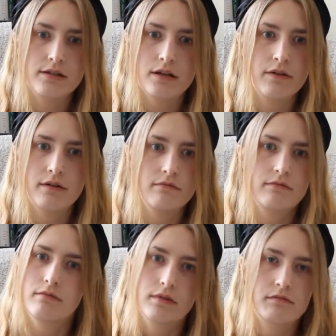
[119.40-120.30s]

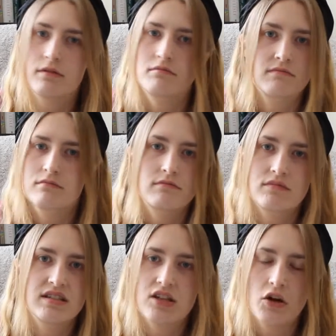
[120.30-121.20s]

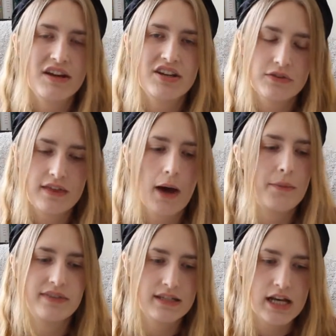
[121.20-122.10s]
There's no issue there
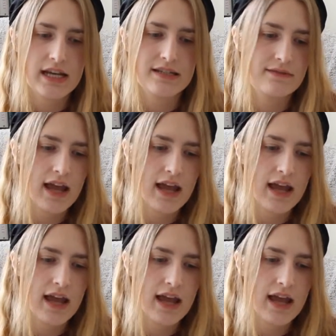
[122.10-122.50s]
with the change of